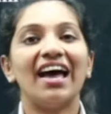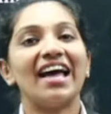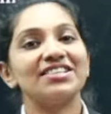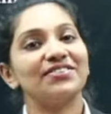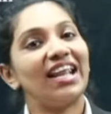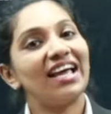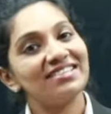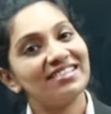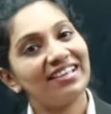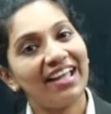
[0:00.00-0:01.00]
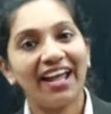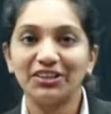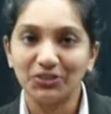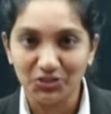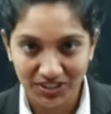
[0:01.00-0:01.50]
as well as
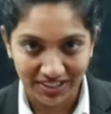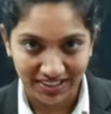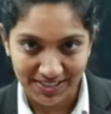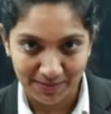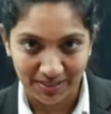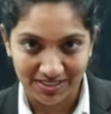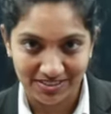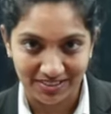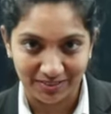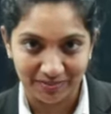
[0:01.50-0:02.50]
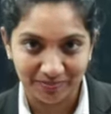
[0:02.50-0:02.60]
heterogeneous mixture.